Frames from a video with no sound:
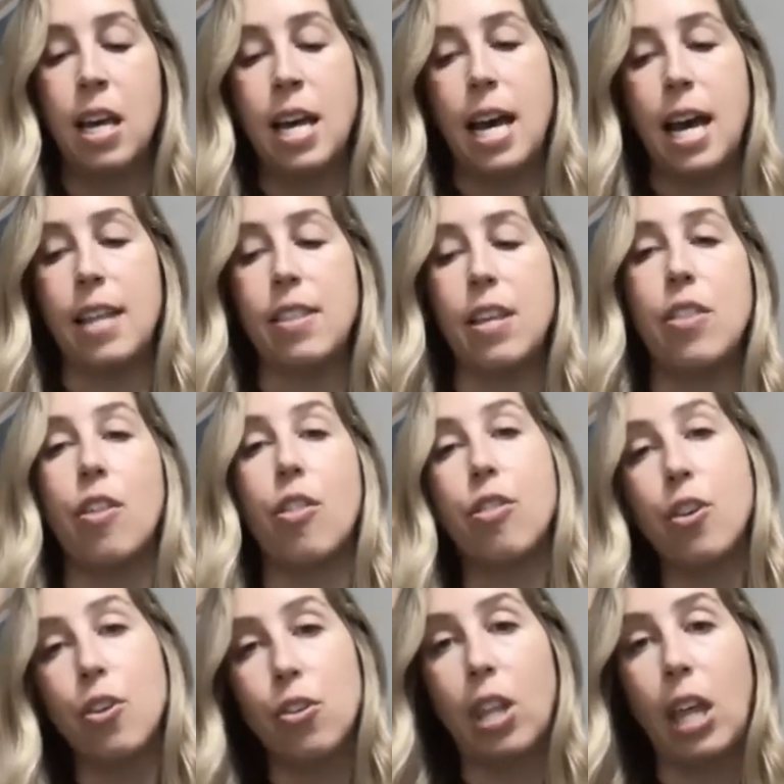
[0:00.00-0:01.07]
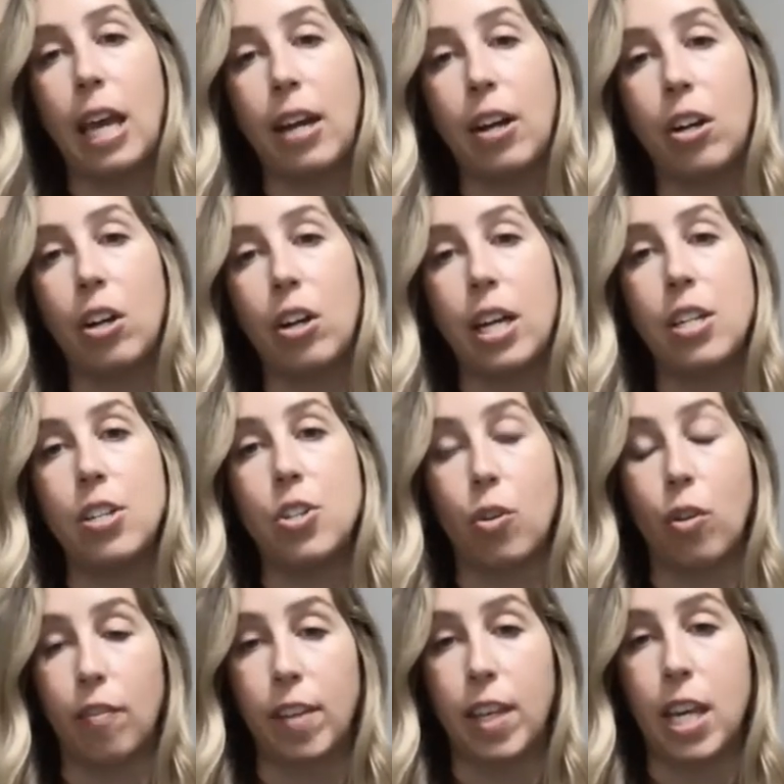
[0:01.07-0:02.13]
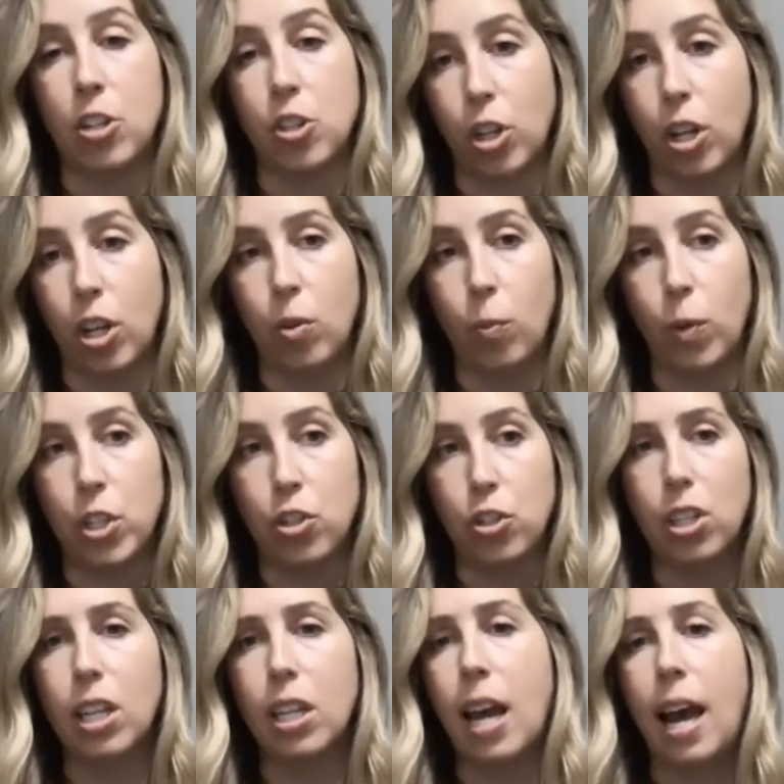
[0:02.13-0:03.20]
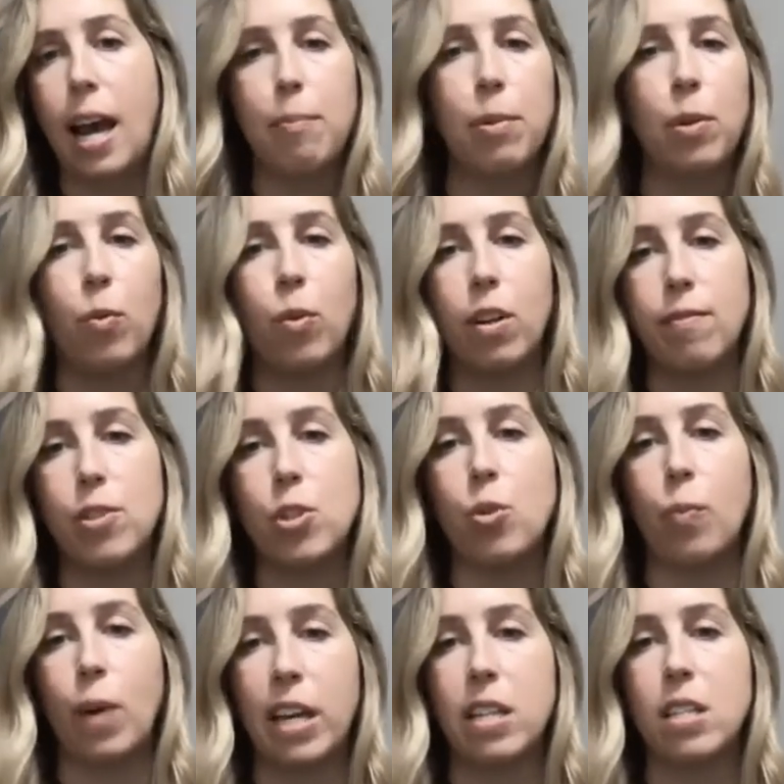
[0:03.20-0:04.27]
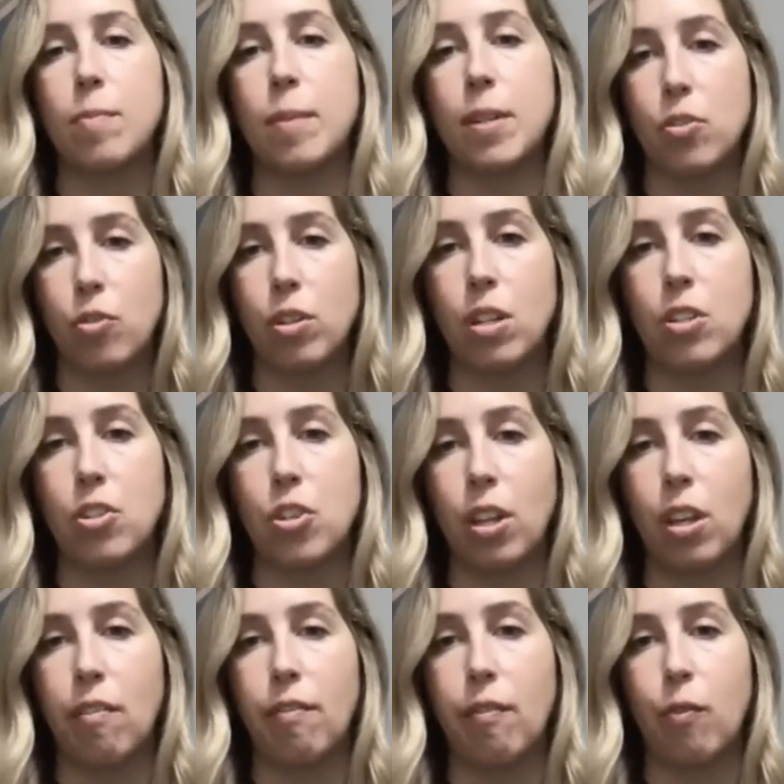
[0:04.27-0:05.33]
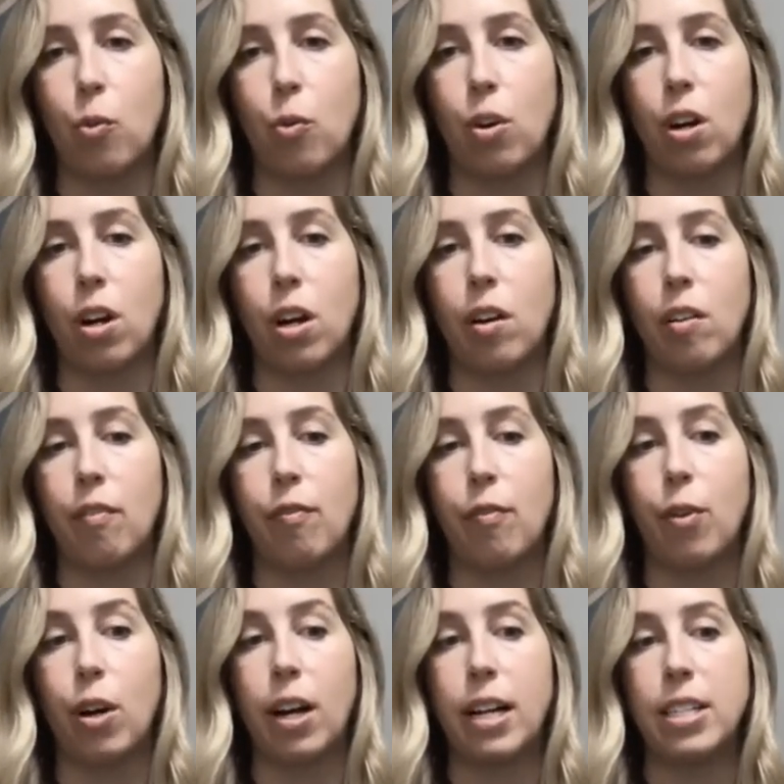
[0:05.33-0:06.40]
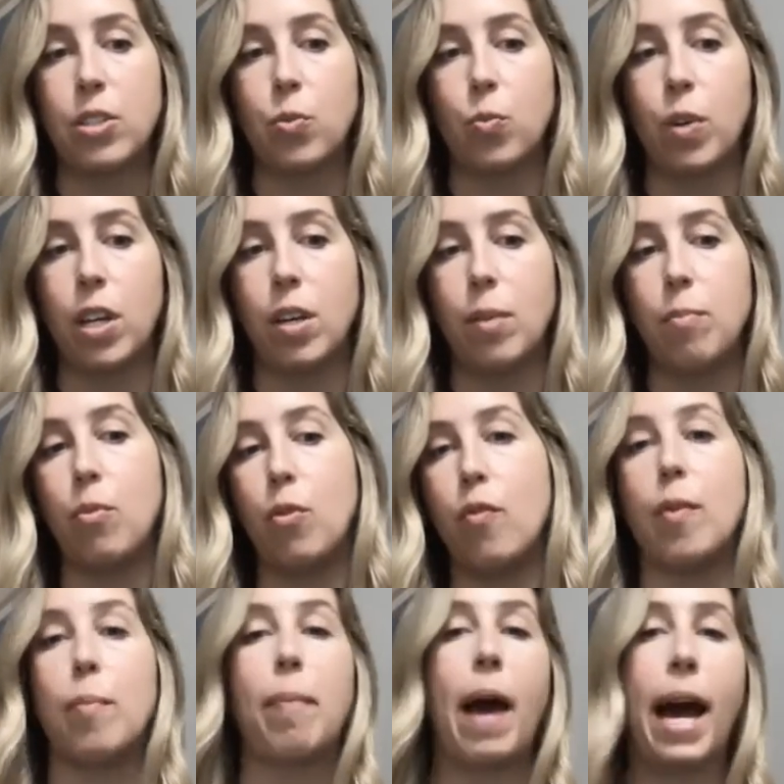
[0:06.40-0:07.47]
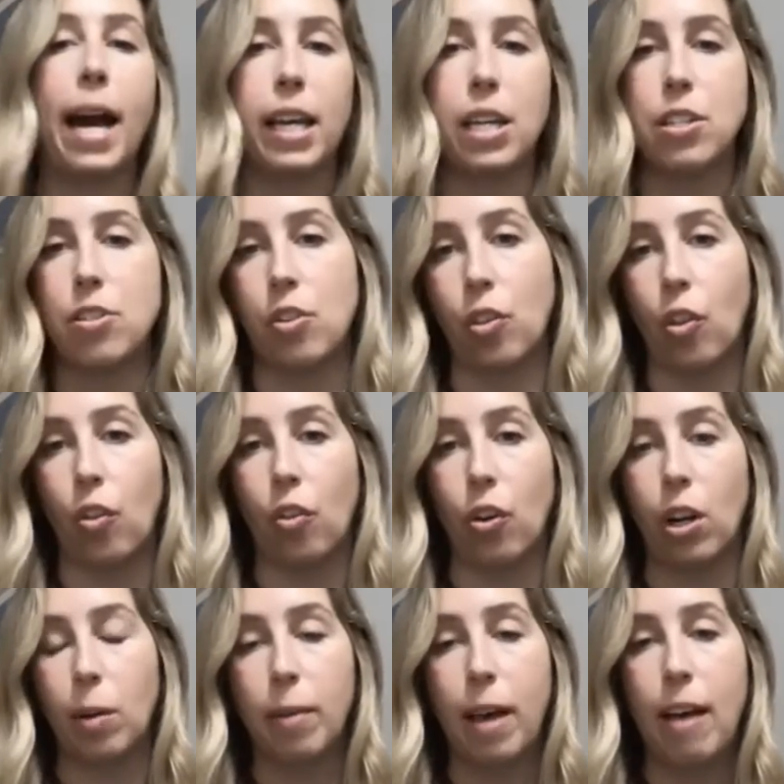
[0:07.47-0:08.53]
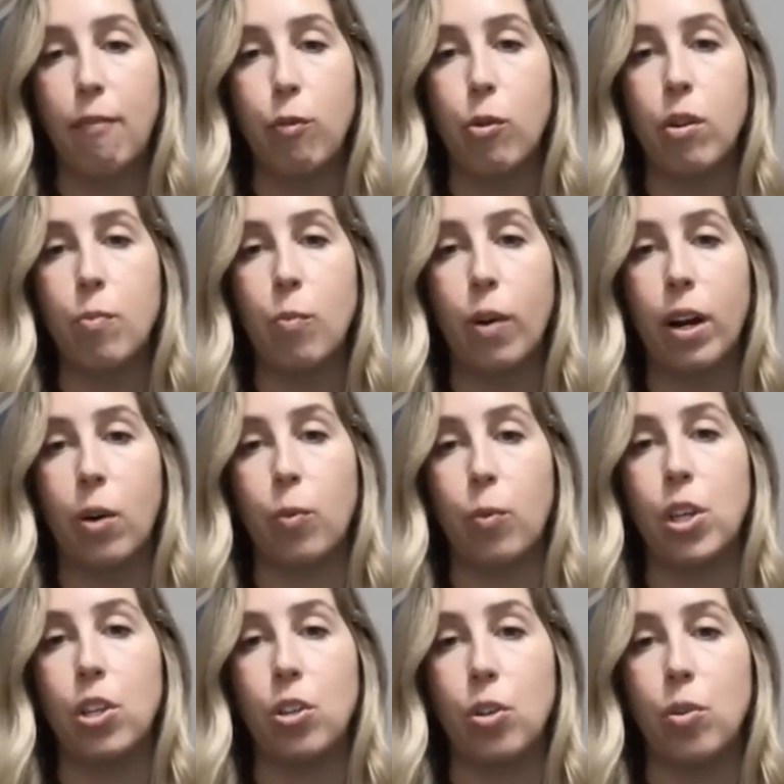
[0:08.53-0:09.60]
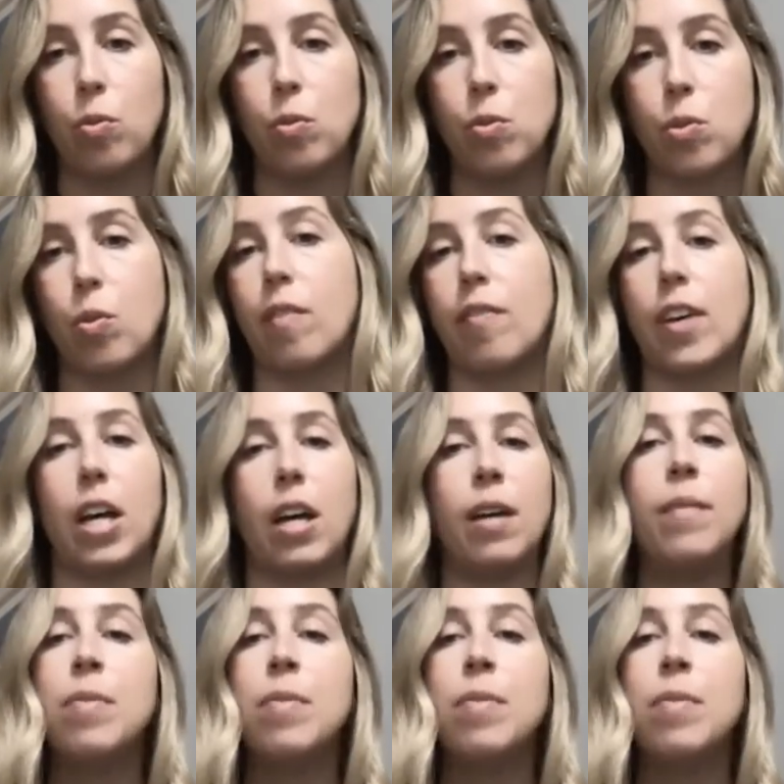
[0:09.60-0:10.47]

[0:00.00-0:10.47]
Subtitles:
And then the third layer is certification, which can happen one of two ways, but traditionally for us, we move it back into the learning platform where we use sort of a